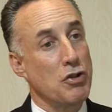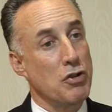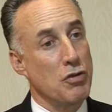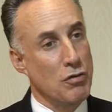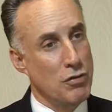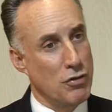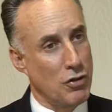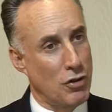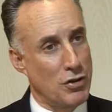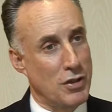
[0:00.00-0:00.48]

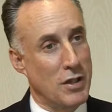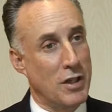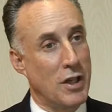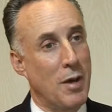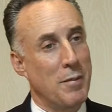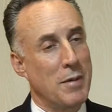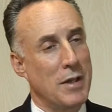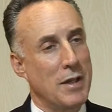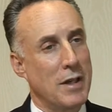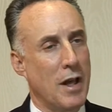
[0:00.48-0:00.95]
users can
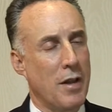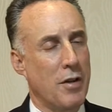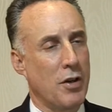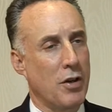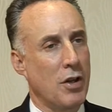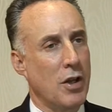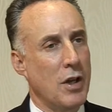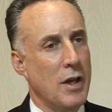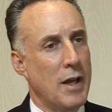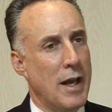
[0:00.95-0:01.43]
come
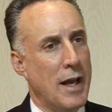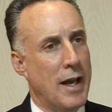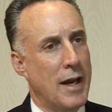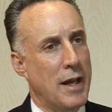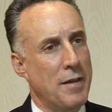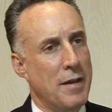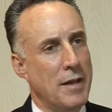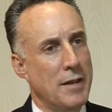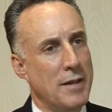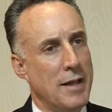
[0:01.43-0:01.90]
together, and
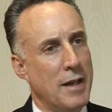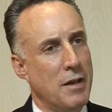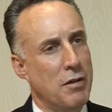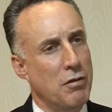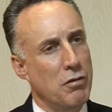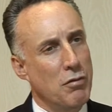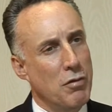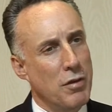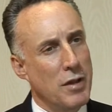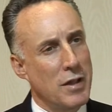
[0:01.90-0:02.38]
I think that
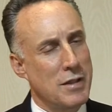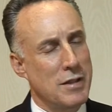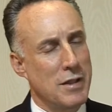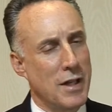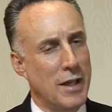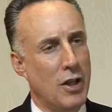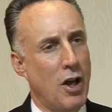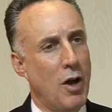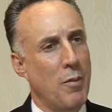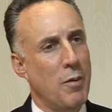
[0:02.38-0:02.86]
through this
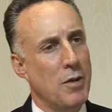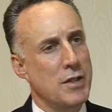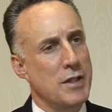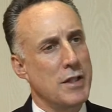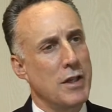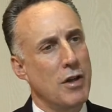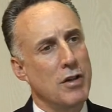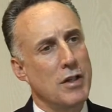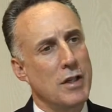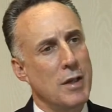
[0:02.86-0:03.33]
like
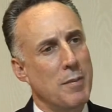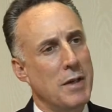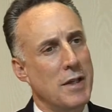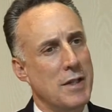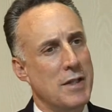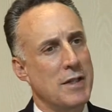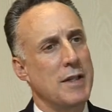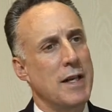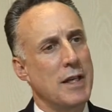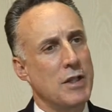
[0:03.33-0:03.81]
almost
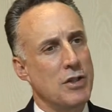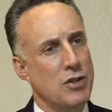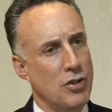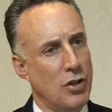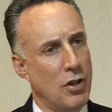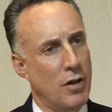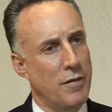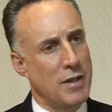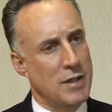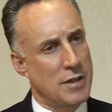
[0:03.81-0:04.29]
serendipitous
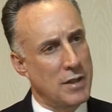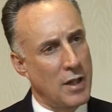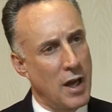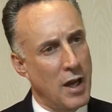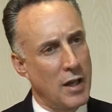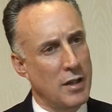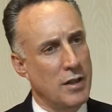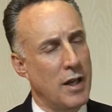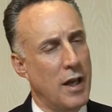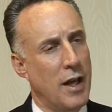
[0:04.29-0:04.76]
nature of these
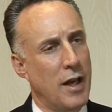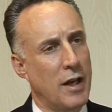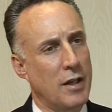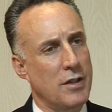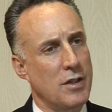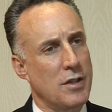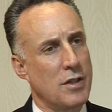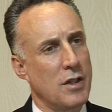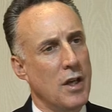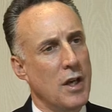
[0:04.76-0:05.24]

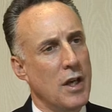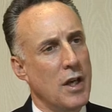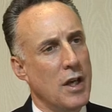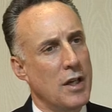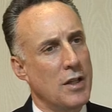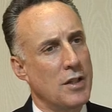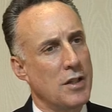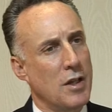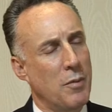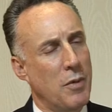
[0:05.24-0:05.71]
contacts,
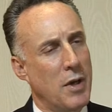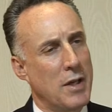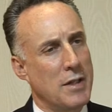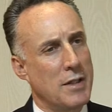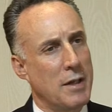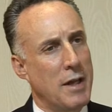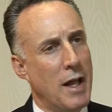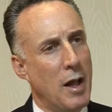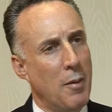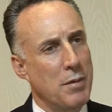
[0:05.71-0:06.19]
in some
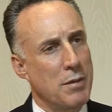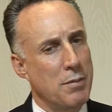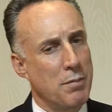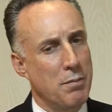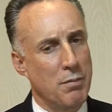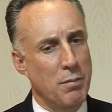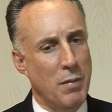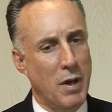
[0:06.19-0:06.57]
ways it helps